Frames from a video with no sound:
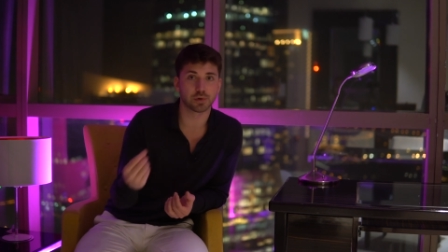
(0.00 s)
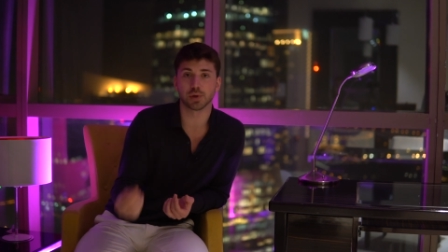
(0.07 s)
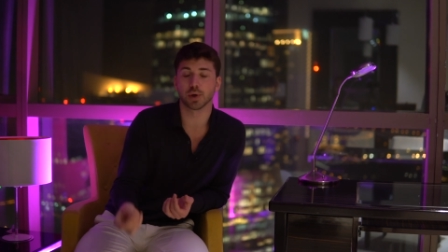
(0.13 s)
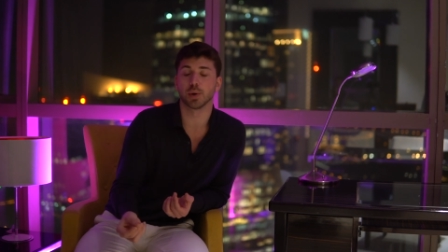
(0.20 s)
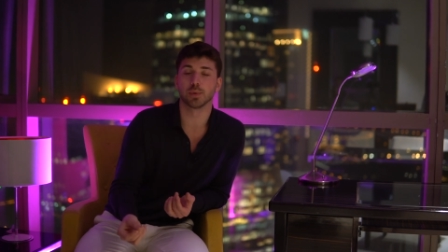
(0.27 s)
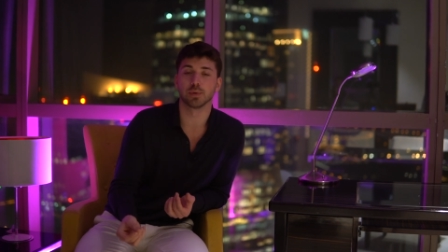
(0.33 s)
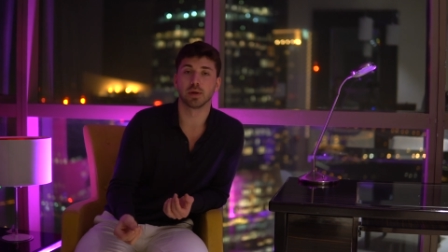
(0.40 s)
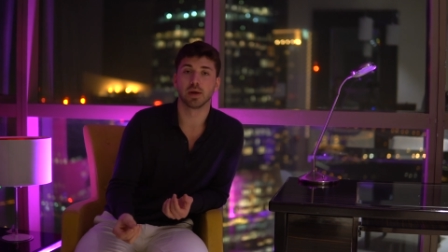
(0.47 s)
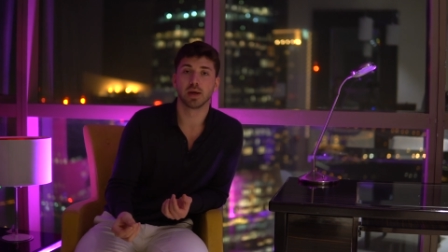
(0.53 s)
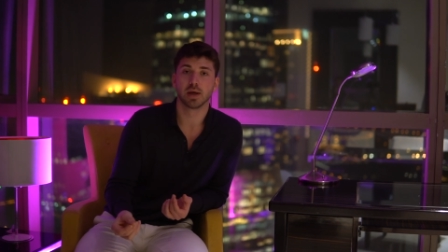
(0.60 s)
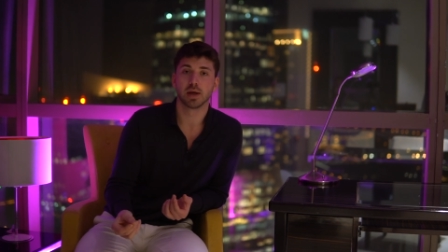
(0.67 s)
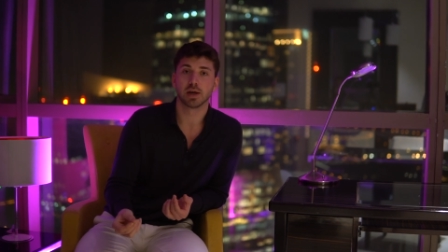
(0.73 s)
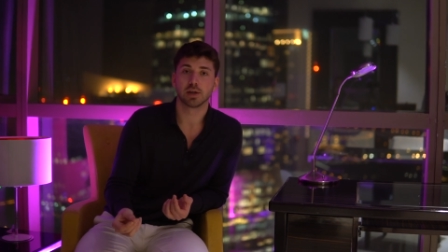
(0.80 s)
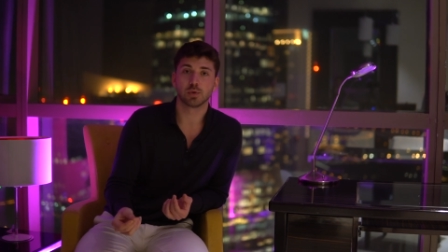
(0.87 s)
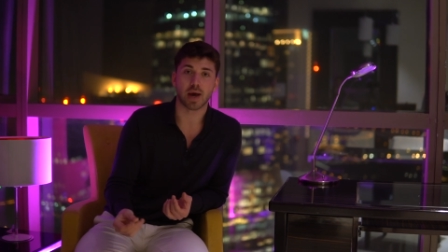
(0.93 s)
on your own
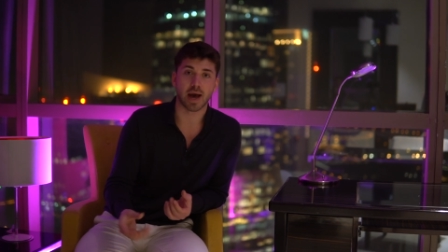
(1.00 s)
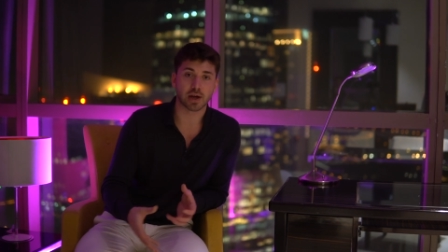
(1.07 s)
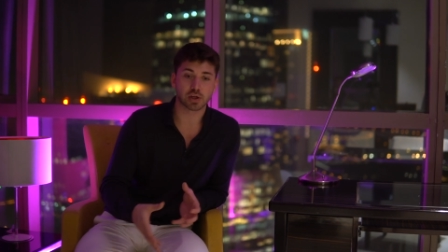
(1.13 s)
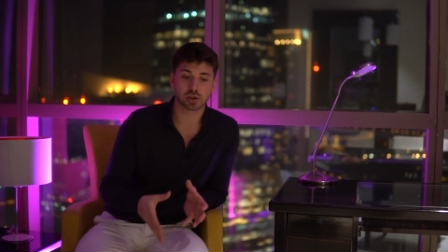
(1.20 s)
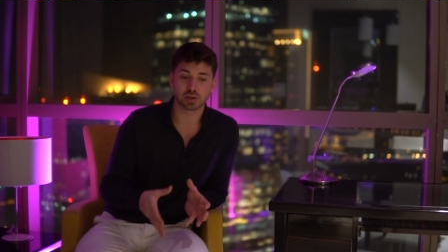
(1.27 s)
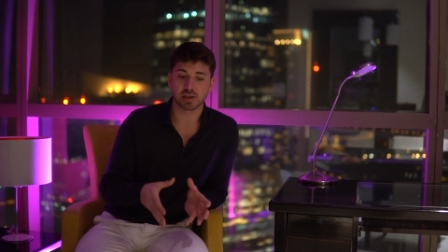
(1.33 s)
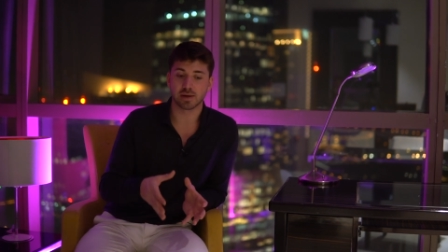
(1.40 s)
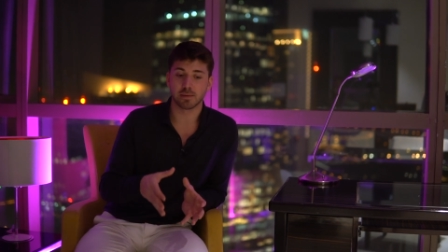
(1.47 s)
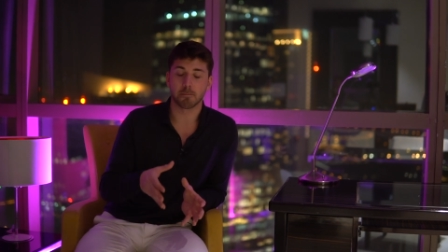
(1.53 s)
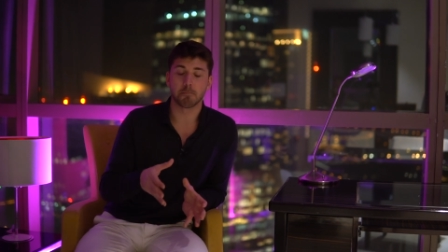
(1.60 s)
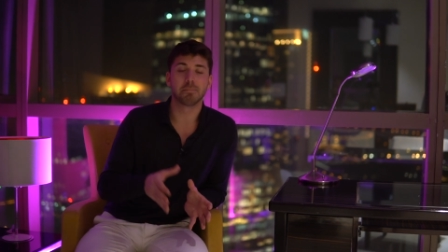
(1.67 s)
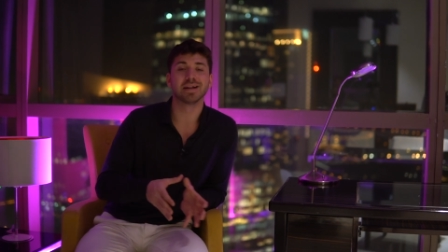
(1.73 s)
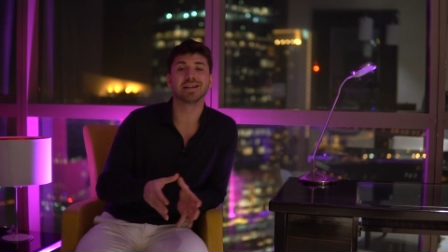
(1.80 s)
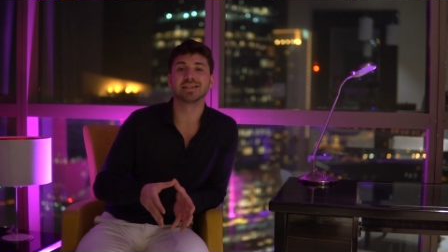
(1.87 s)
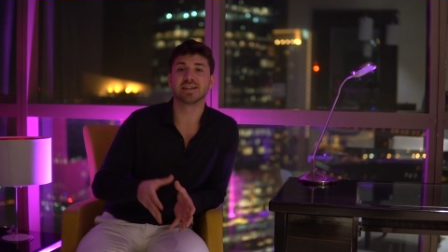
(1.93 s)
you actually
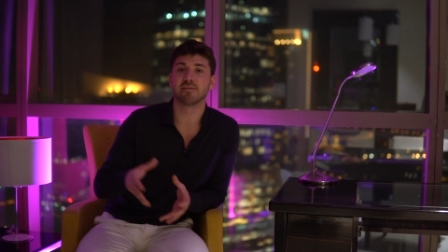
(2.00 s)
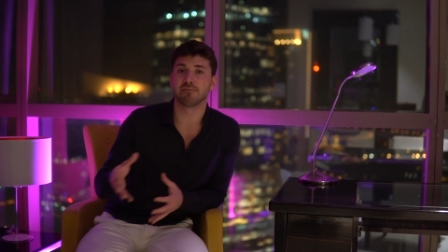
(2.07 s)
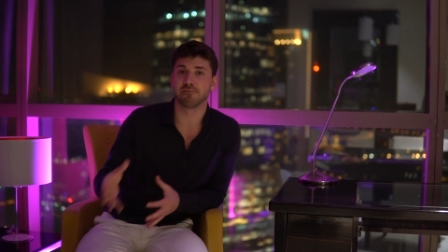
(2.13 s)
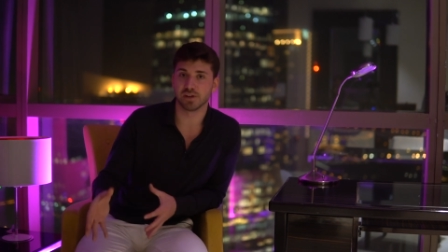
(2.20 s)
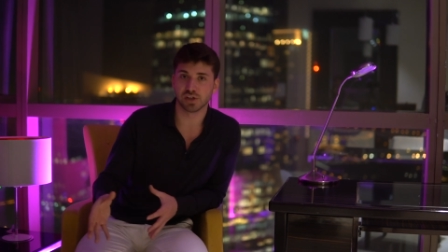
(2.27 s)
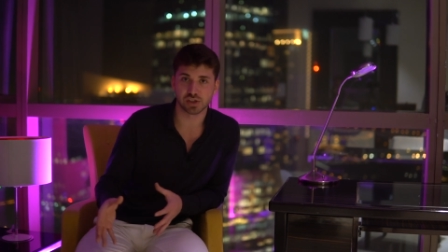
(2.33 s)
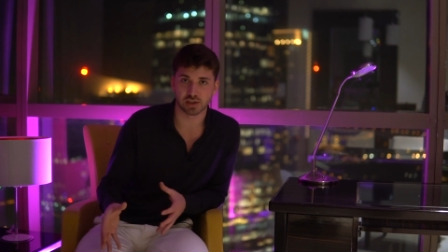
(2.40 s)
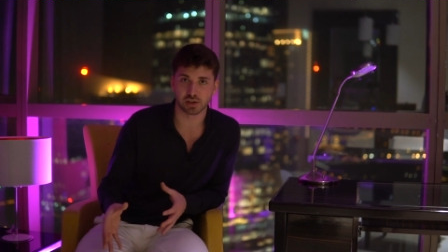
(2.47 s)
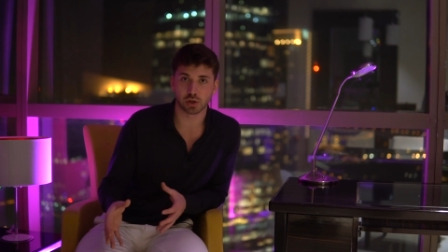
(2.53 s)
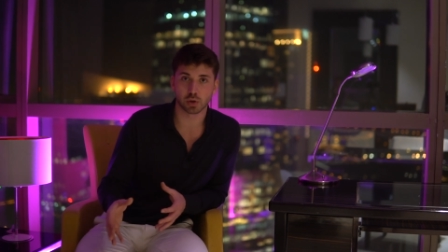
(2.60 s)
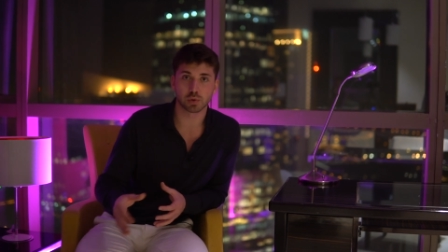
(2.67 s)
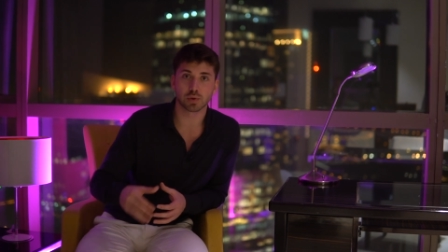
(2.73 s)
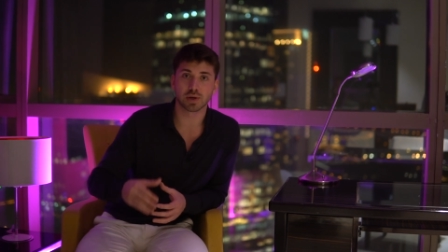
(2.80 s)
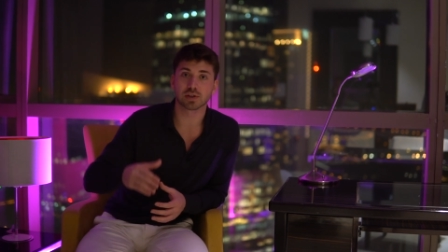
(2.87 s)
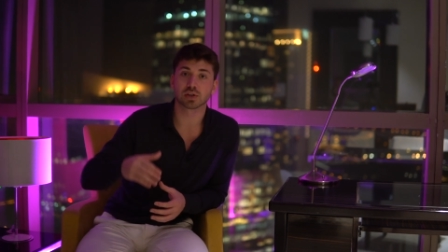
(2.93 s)
build that vision you
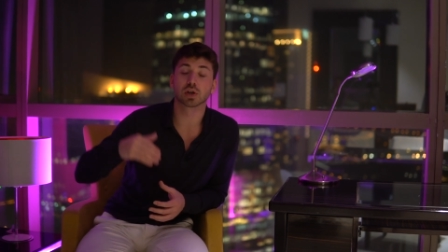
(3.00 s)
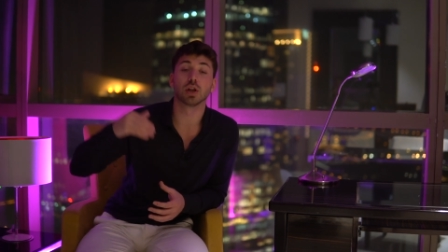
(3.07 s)
know you got